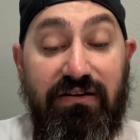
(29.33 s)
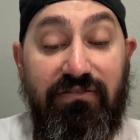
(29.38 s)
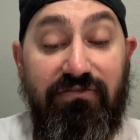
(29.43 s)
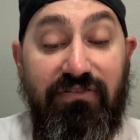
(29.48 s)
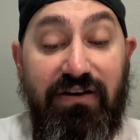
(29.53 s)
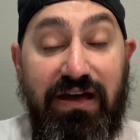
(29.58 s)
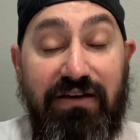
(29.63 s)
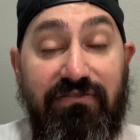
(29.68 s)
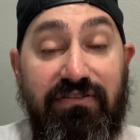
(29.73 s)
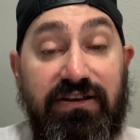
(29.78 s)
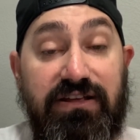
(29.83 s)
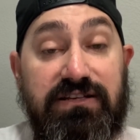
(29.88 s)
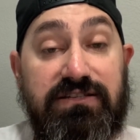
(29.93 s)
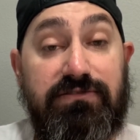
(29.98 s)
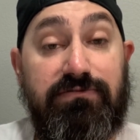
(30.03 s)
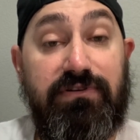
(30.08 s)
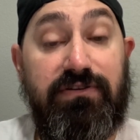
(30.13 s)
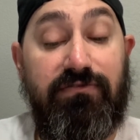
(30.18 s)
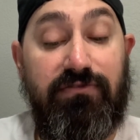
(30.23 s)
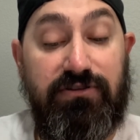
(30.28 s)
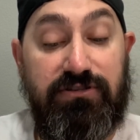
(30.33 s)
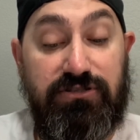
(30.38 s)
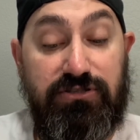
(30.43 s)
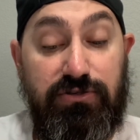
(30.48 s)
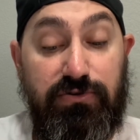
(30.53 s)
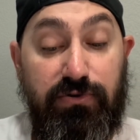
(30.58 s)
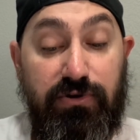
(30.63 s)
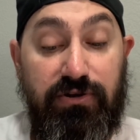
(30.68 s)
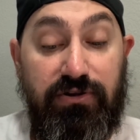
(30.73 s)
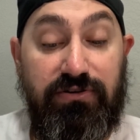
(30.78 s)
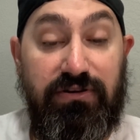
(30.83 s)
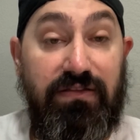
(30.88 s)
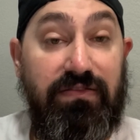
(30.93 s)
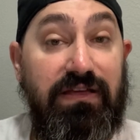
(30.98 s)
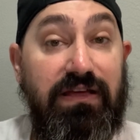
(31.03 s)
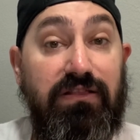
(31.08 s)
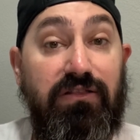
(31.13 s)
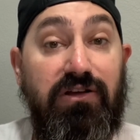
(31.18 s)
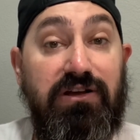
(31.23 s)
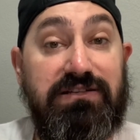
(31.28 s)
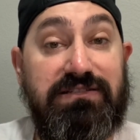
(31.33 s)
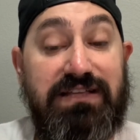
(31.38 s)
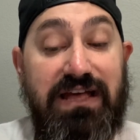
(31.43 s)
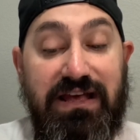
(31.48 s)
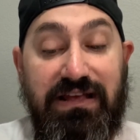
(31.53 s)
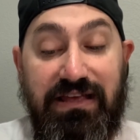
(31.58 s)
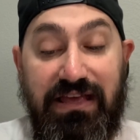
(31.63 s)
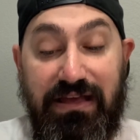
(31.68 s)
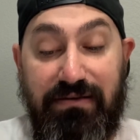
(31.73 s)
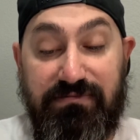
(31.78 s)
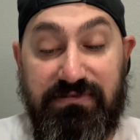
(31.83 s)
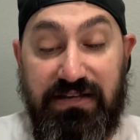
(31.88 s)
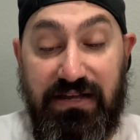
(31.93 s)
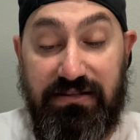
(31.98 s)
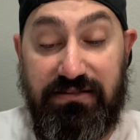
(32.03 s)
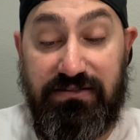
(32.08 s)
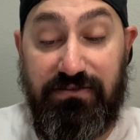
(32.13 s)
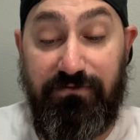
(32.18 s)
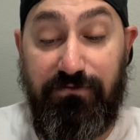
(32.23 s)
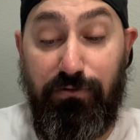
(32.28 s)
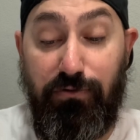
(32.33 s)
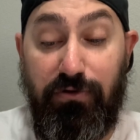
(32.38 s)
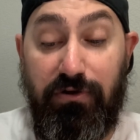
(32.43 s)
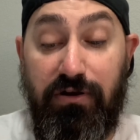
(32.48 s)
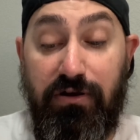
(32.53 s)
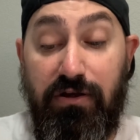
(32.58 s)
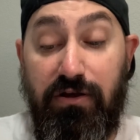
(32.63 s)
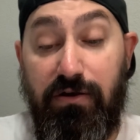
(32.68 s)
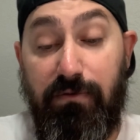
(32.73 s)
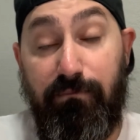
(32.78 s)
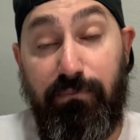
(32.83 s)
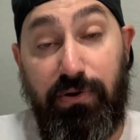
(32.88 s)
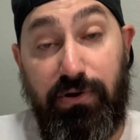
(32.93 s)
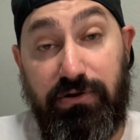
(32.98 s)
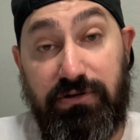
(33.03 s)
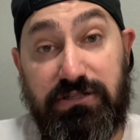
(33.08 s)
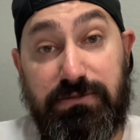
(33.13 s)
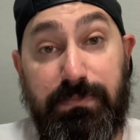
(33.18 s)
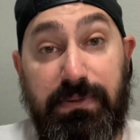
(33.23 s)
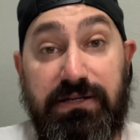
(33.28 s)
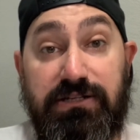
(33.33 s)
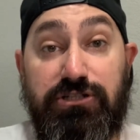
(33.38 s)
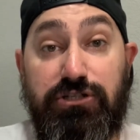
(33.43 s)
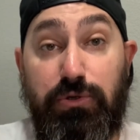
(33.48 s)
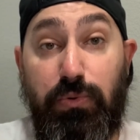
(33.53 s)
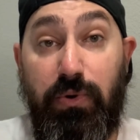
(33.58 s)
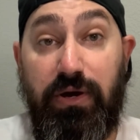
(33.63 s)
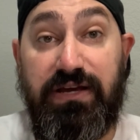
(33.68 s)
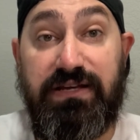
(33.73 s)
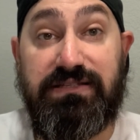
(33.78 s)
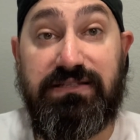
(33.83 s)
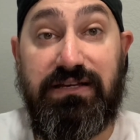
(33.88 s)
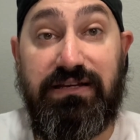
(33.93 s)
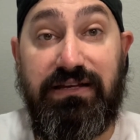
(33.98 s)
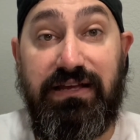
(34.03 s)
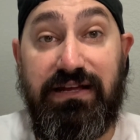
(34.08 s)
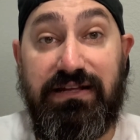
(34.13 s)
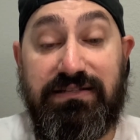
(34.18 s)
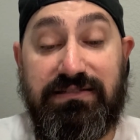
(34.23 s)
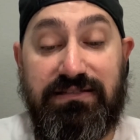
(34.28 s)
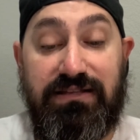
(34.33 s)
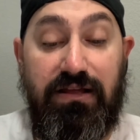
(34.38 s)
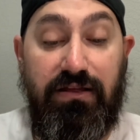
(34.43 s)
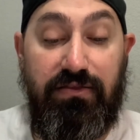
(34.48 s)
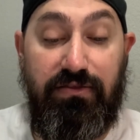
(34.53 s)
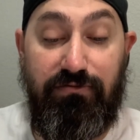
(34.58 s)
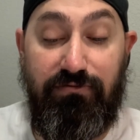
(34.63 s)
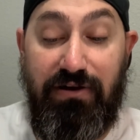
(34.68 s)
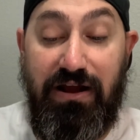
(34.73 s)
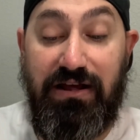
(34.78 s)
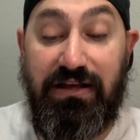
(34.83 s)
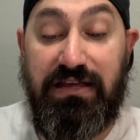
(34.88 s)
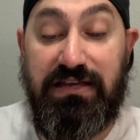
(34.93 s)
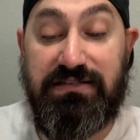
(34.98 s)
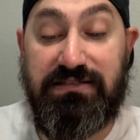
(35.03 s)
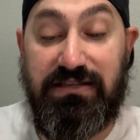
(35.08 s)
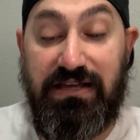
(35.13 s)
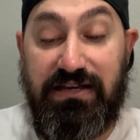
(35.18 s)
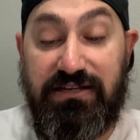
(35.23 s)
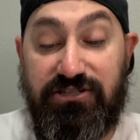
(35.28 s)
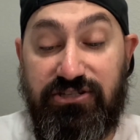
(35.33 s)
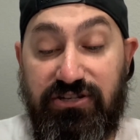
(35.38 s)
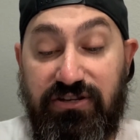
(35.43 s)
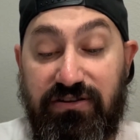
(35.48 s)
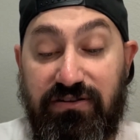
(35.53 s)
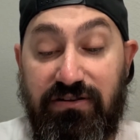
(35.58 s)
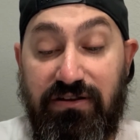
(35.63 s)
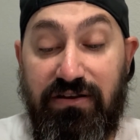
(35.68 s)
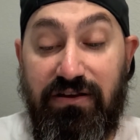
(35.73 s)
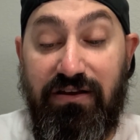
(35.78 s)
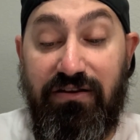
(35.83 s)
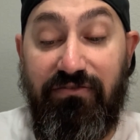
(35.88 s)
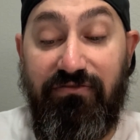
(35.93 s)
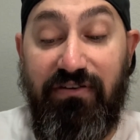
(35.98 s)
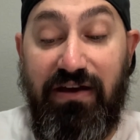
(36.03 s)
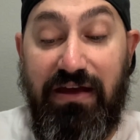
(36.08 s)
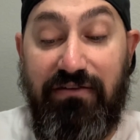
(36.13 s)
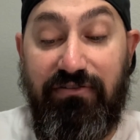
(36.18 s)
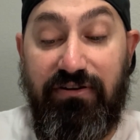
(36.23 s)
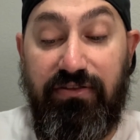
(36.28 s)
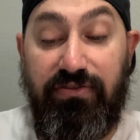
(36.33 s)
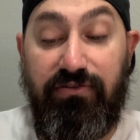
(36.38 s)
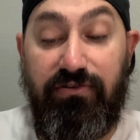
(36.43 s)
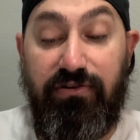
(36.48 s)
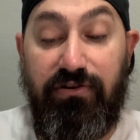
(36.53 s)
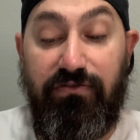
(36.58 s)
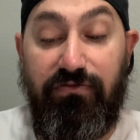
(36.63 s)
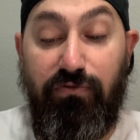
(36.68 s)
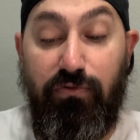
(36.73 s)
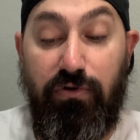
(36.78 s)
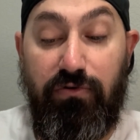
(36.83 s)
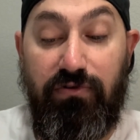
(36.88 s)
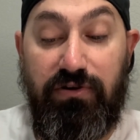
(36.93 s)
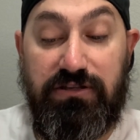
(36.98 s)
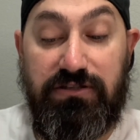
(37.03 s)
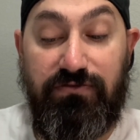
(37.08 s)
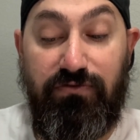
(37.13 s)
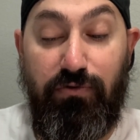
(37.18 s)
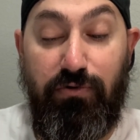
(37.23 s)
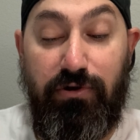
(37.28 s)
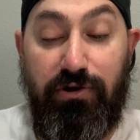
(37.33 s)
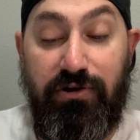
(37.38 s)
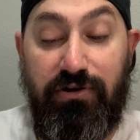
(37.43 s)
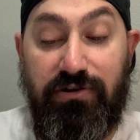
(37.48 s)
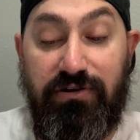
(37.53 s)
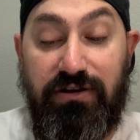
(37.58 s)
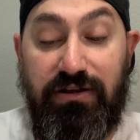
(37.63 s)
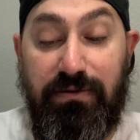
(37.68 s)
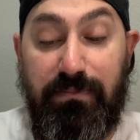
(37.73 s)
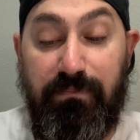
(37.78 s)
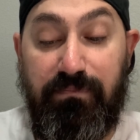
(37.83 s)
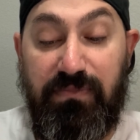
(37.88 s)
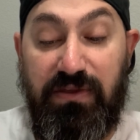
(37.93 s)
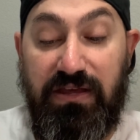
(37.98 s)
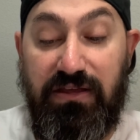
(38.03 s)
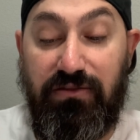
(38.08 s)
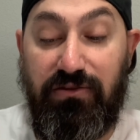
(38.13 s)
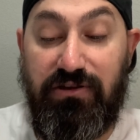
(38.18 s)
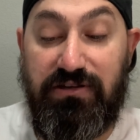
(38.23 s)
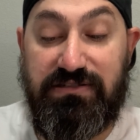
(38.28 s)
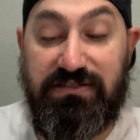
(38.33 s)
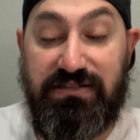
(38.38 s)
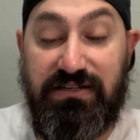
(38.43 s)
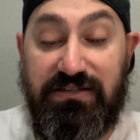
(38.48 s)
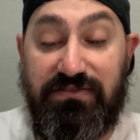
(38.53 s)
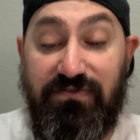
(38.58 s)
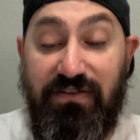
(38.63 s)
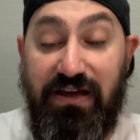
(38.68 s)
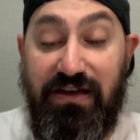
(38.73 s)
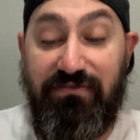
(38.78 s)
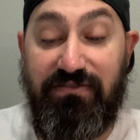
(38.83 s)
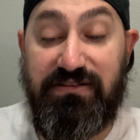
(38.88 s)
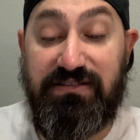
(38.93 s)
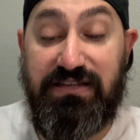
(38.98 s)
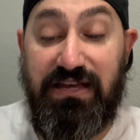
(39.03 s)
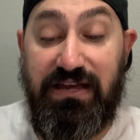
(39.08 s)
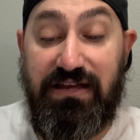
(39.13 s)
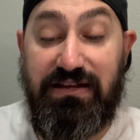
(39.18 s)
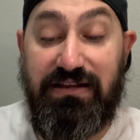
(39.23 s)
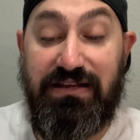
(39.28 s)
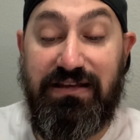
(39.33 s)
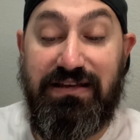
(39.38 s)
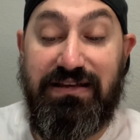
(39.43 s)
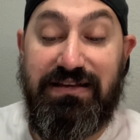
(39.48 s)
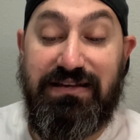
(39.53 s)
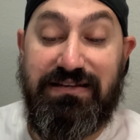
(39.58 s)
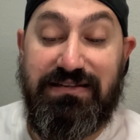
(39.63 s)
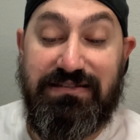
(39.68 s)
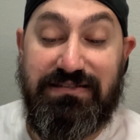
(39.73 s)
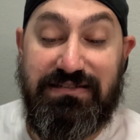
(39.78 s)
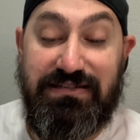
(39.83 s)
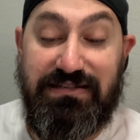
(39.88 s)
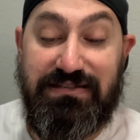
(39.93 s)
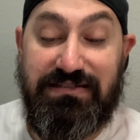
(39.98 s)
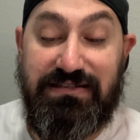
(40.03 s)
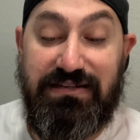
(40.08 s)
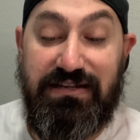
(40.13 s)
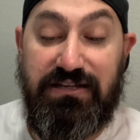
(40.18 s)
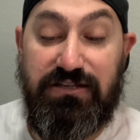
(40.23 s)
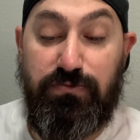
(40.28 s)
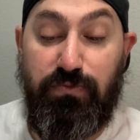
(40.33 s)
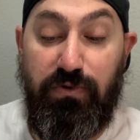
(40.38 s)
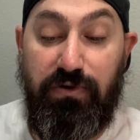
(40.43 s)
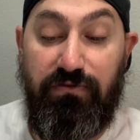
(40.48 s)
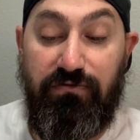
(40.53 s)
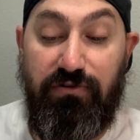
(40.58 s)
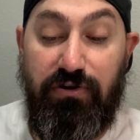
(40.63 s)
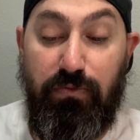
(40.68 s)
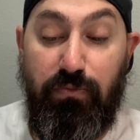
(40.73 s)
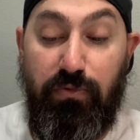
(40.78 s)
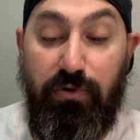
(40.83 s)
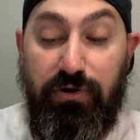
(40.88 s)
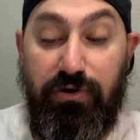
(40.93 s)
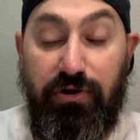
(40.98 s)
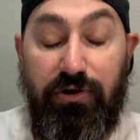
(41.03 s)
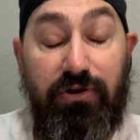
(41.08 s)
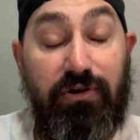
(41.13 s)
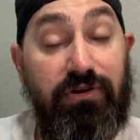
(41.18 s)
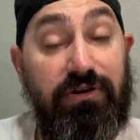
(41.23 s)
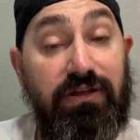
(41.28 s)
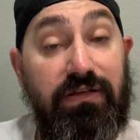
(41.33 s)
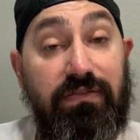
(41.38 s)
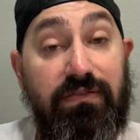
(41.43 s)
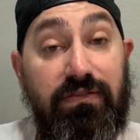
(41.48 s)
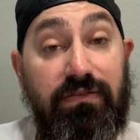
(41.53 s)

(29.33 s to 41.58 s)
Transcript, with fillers: Five innings, three runs, two earned. They lost that game ten to four. Burns pitched twice against the Rockies last year. Five and a third, four runs, four earned. He lost six, five, and ten. Six innings, one run, one earned.